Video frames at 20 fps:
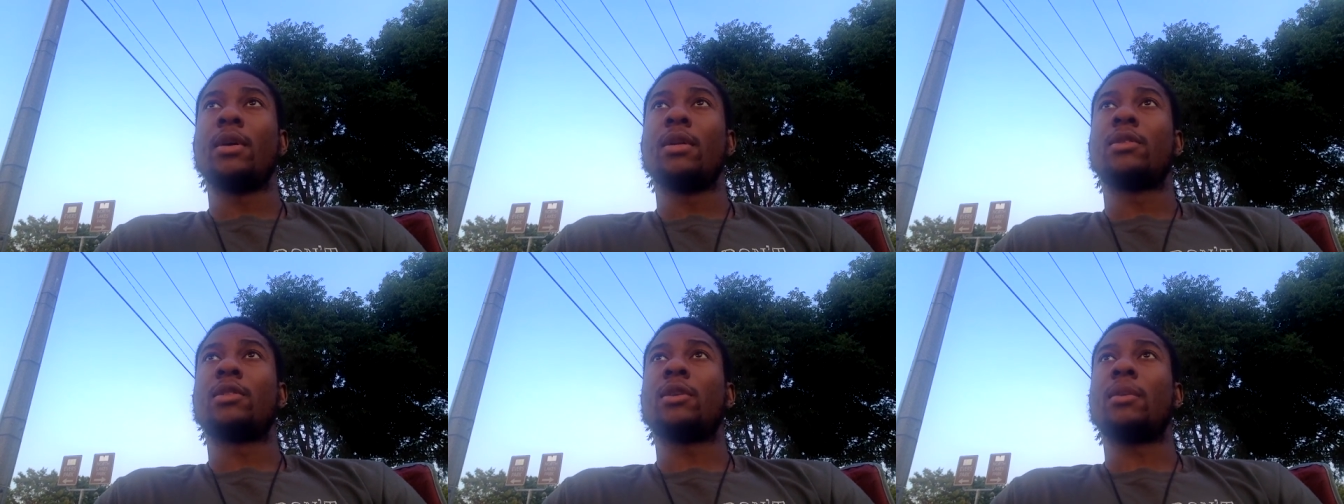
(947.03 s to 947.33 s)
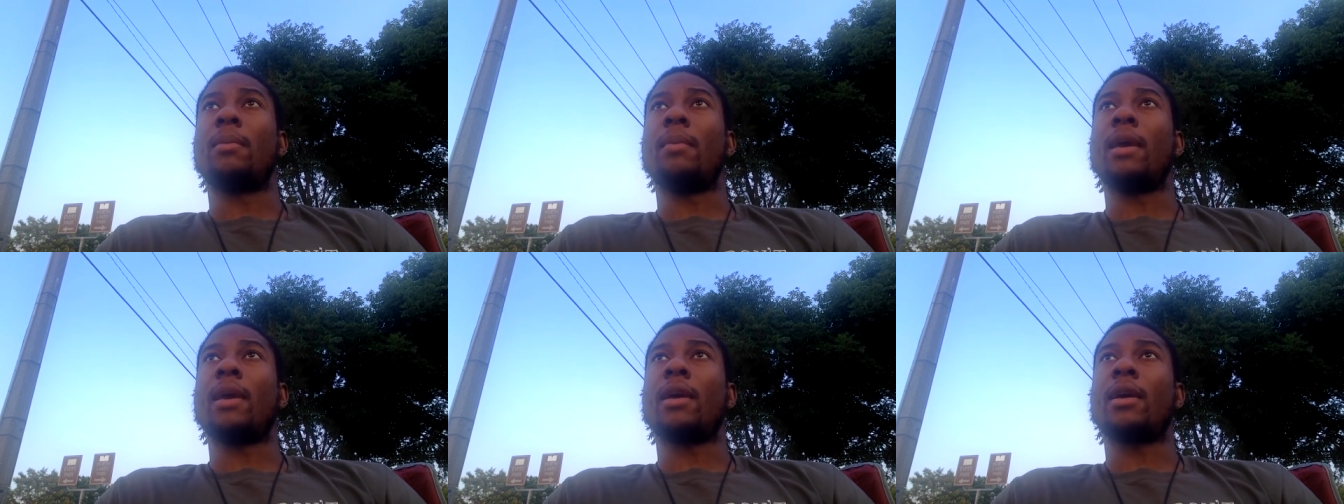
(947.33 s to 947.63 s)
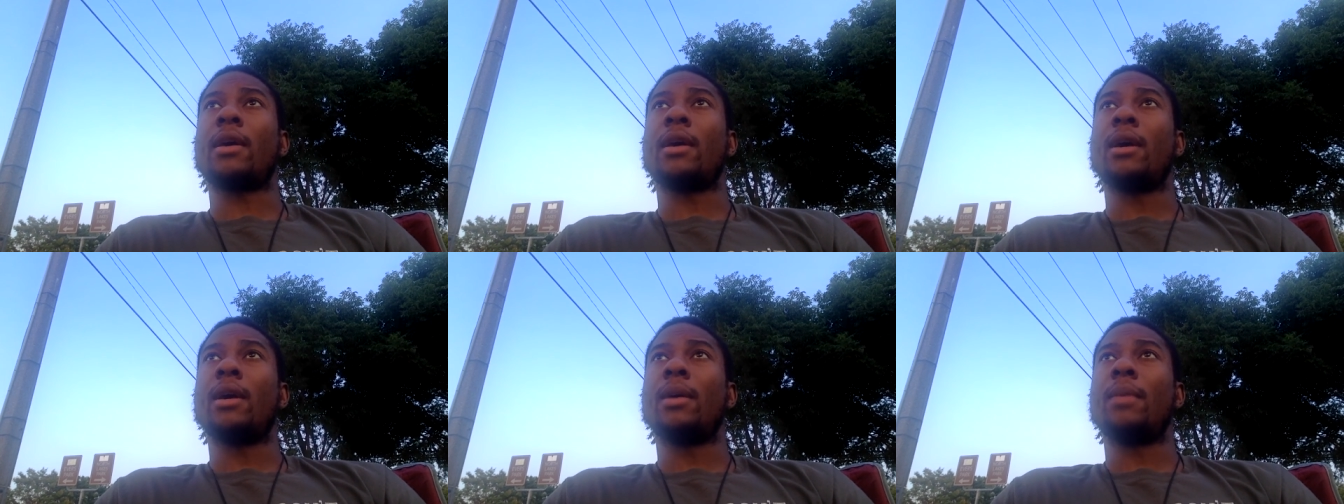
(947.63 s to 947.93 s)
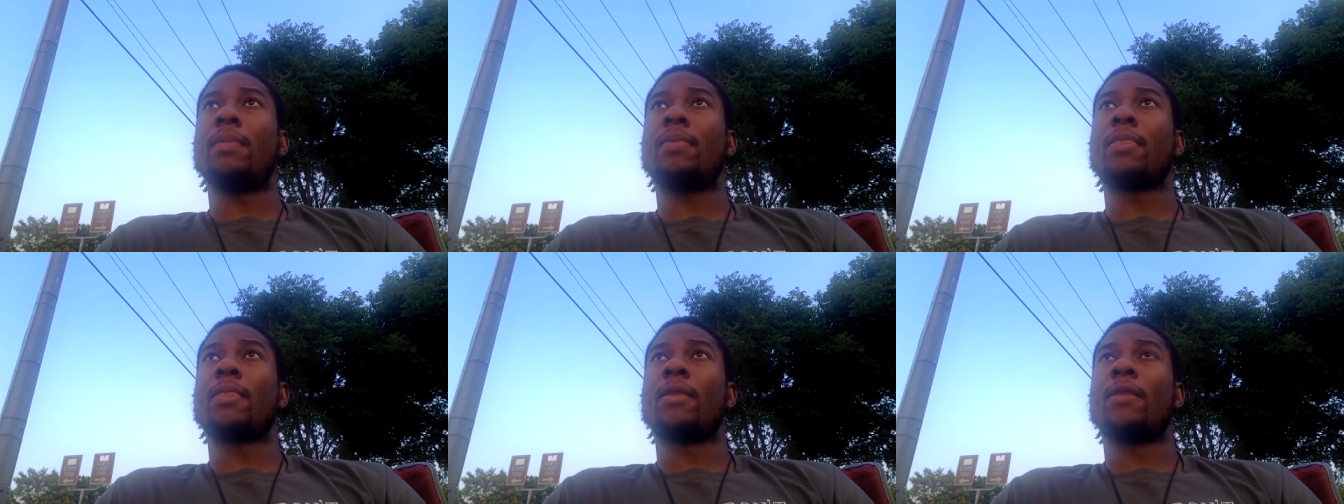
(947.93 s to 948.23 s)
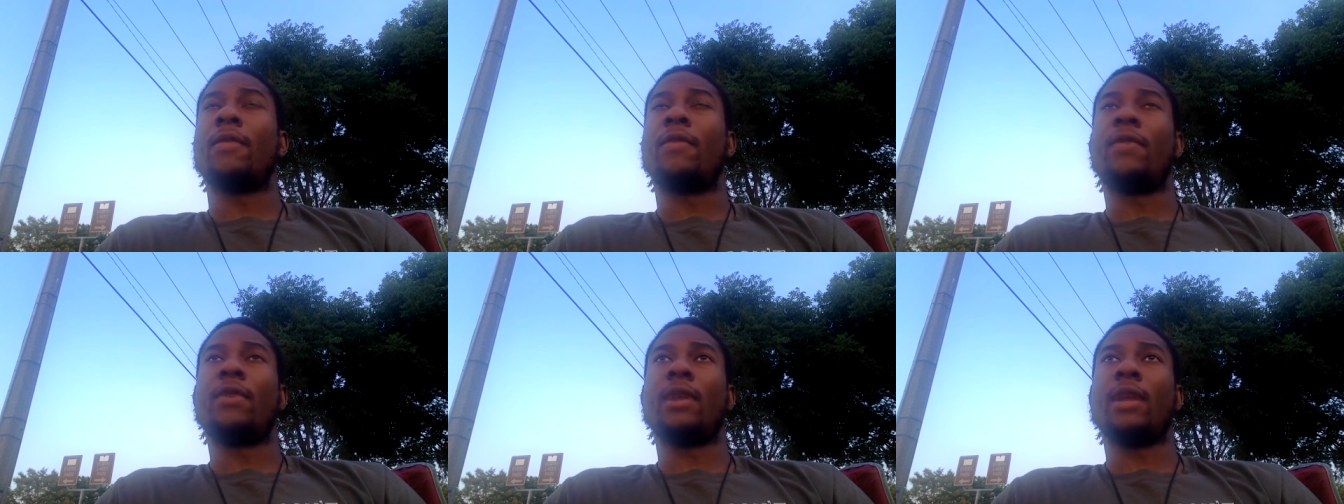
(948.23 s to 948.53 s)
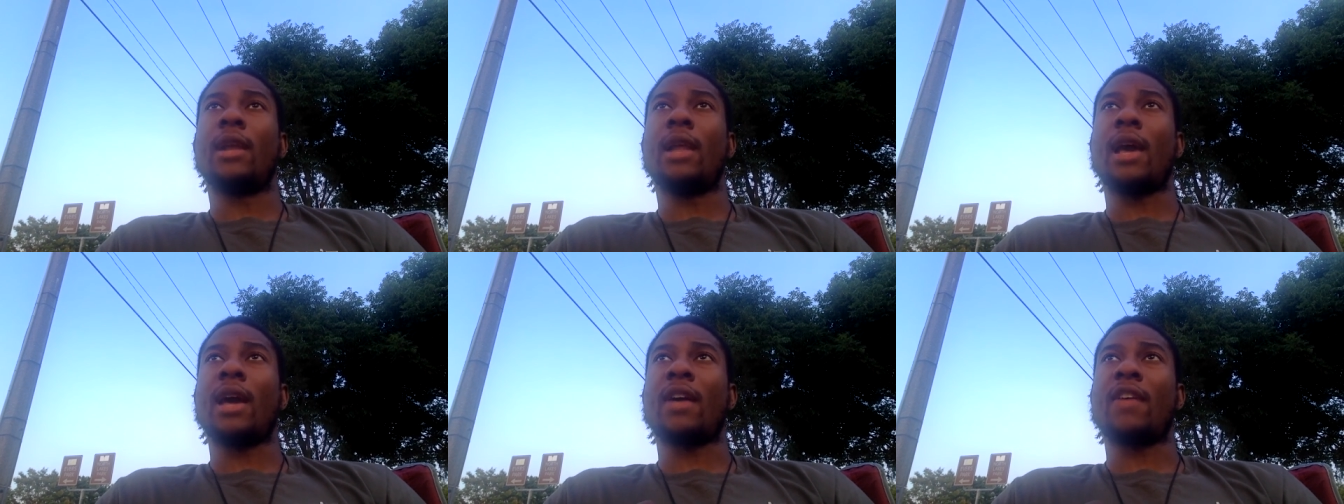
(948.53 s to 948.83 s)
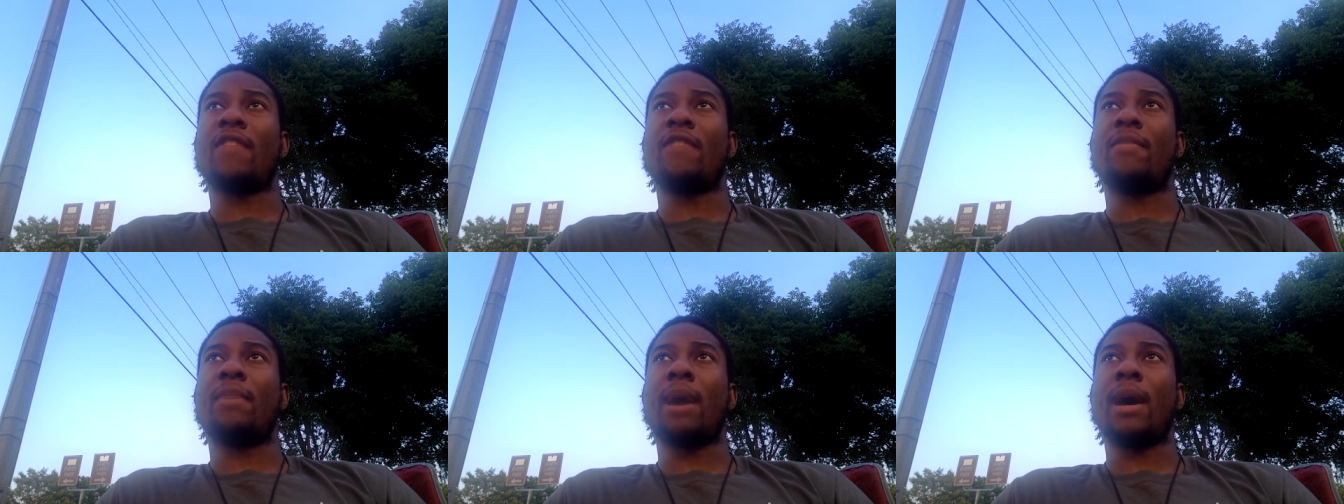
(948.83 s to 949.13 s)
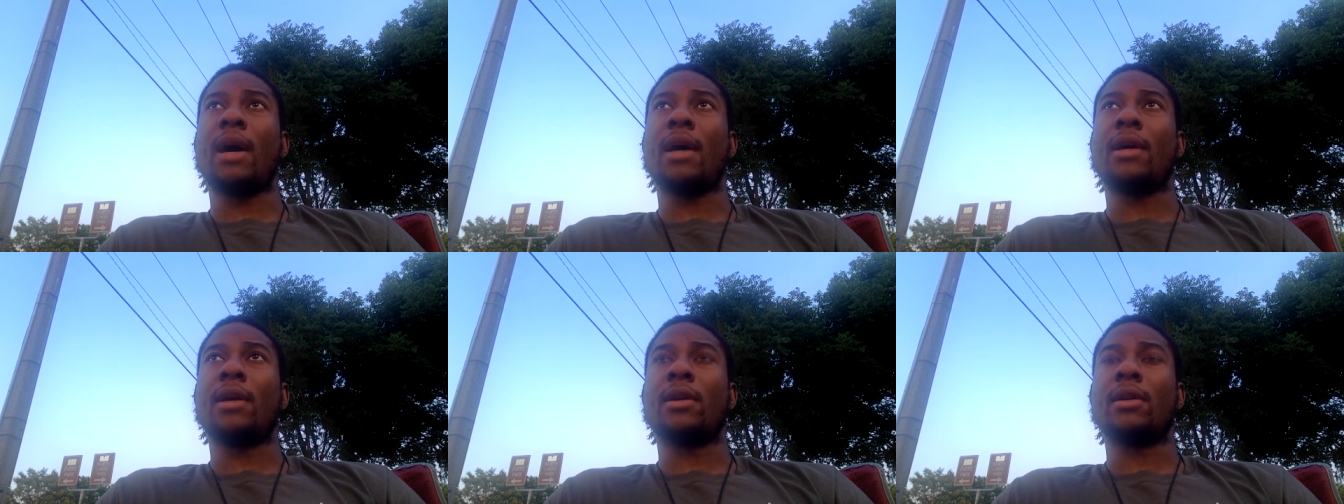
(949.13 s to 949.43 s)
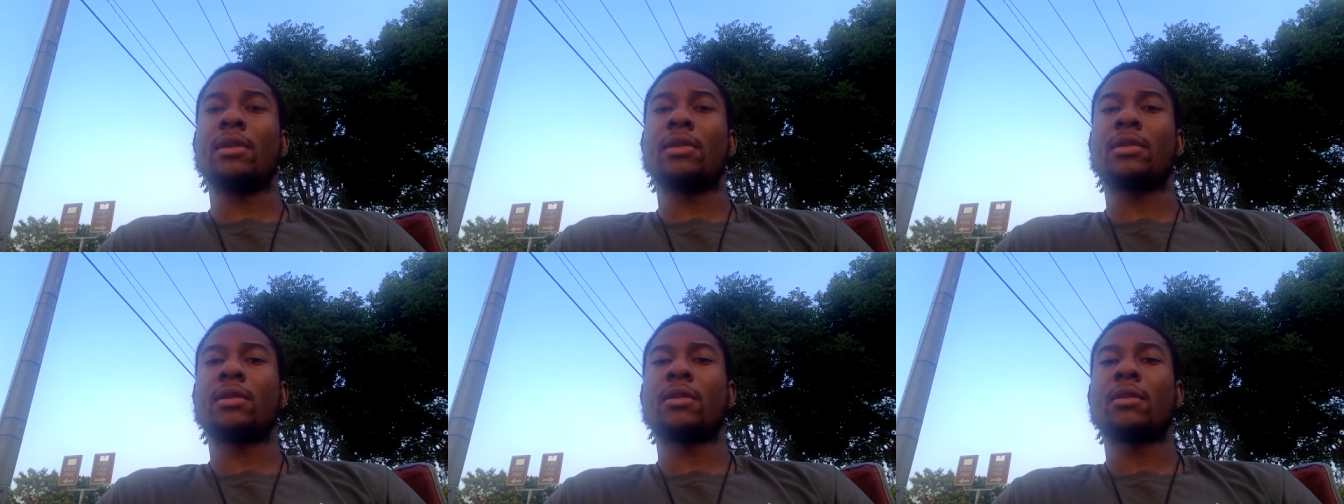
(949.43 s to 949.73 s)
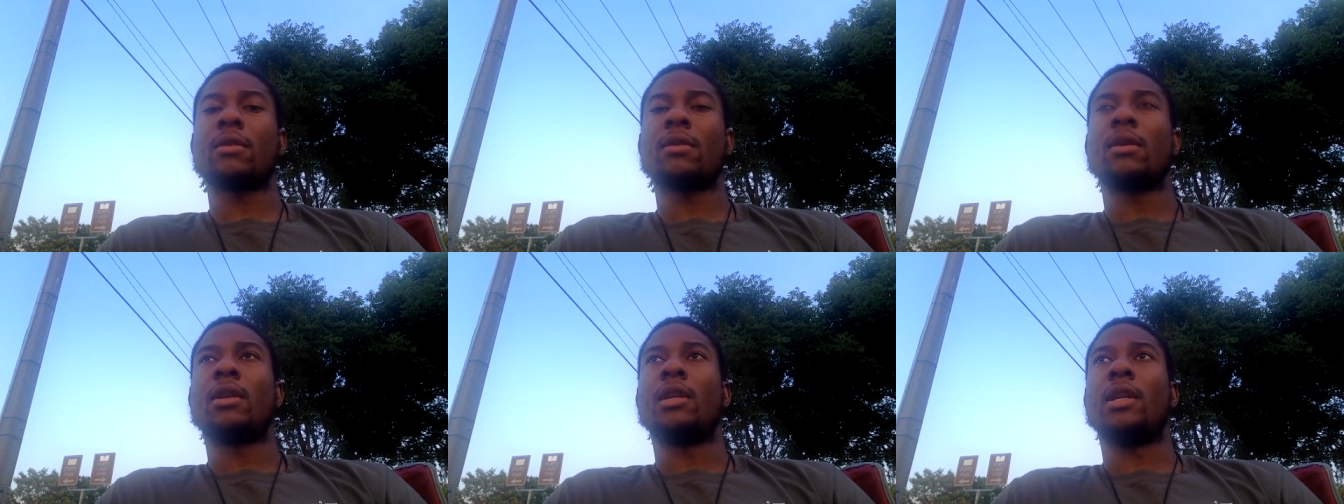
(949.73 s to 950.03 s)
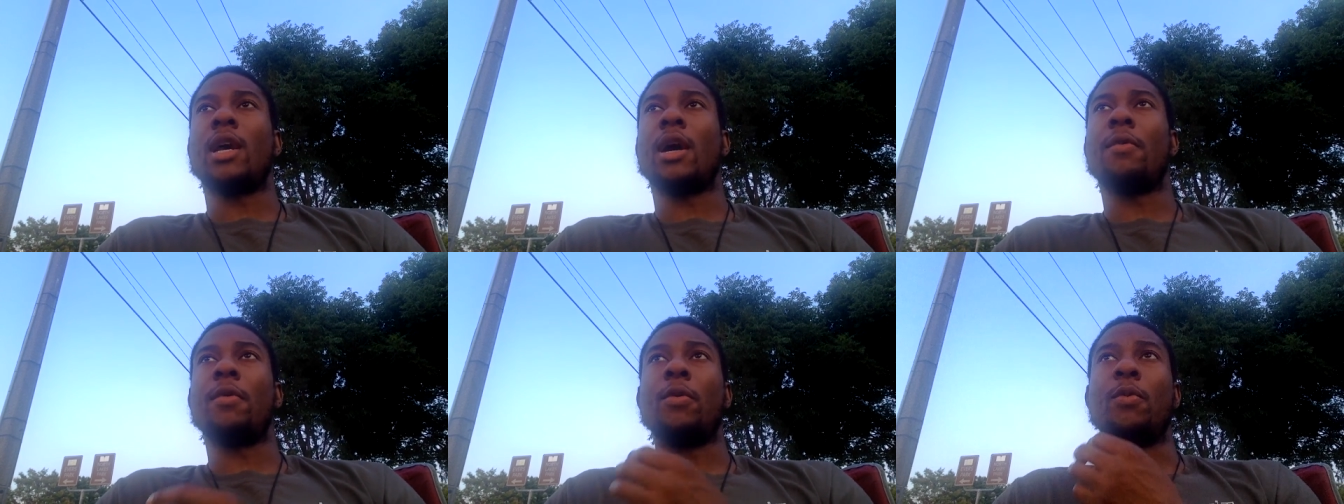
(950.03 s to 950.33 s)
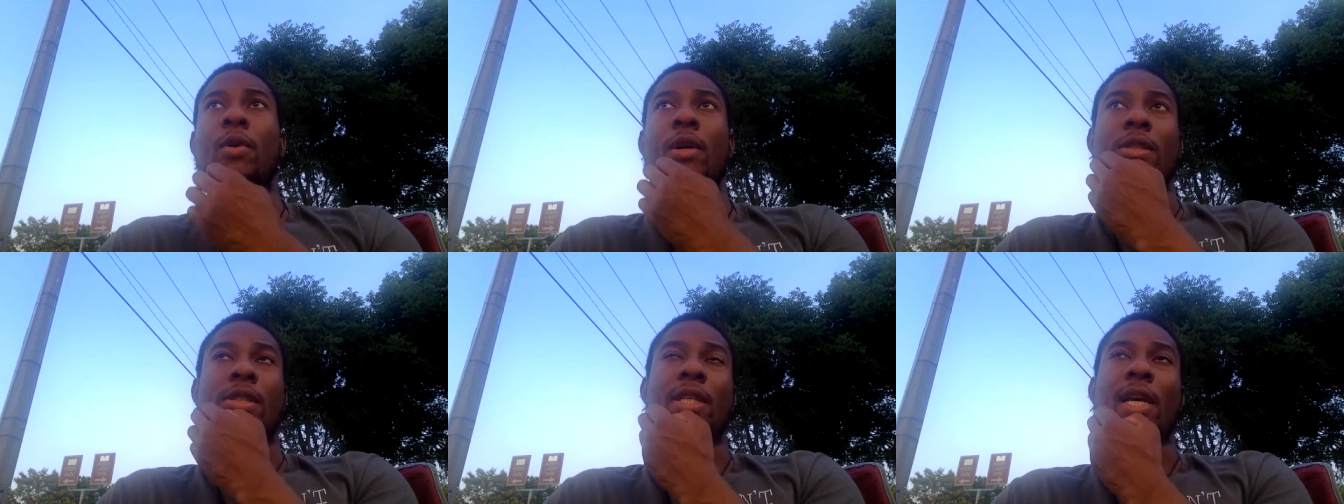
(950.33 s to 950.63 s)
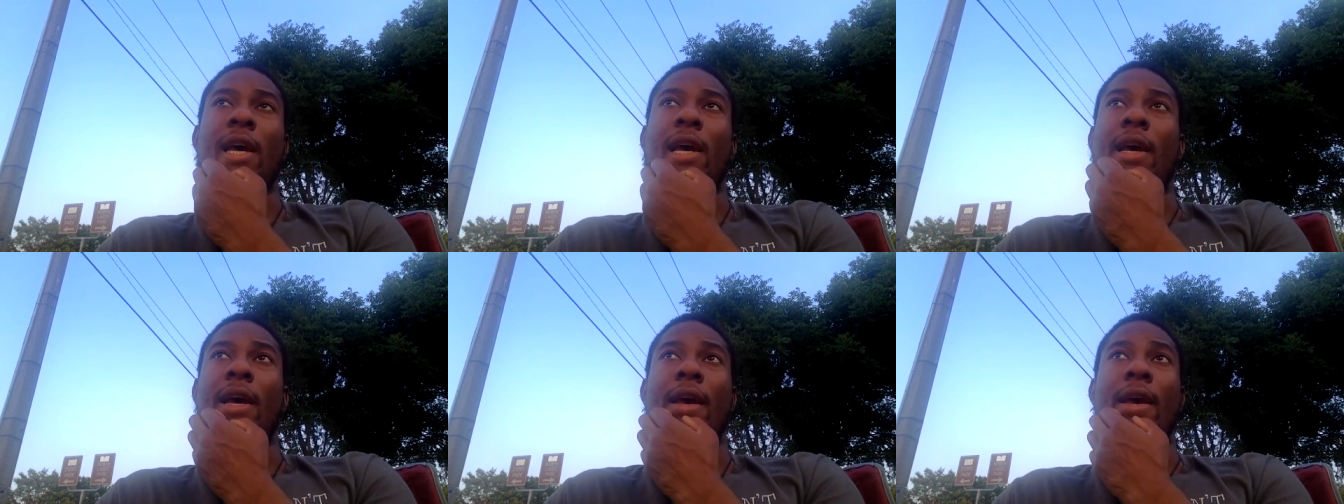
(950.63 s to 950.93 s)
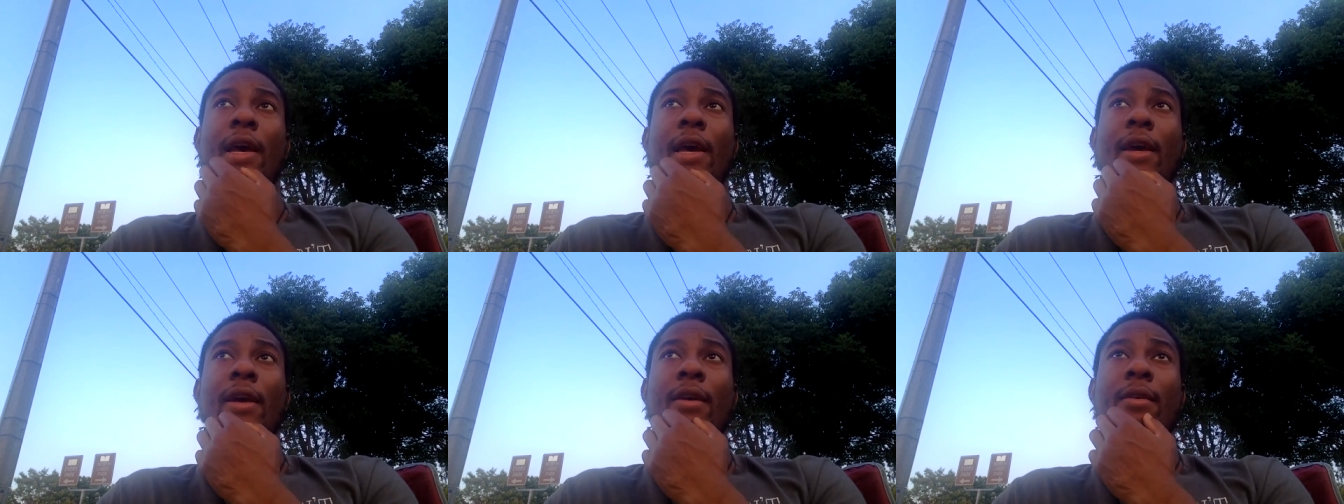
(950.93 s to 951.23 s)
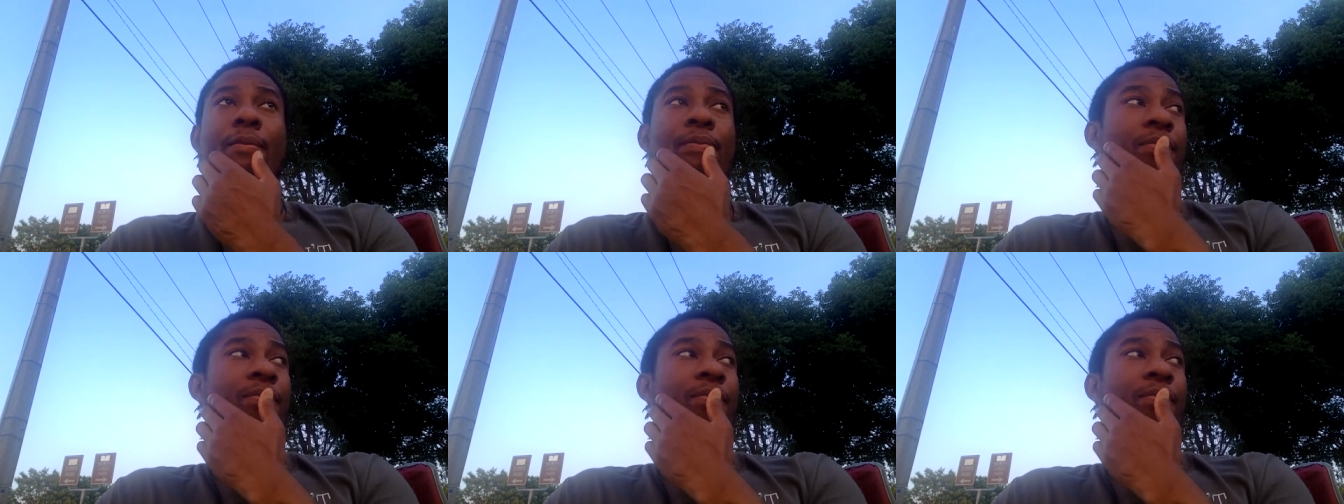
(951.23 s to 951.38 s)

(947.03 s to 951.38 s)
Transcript: to make up for the lack of buyers that we once had.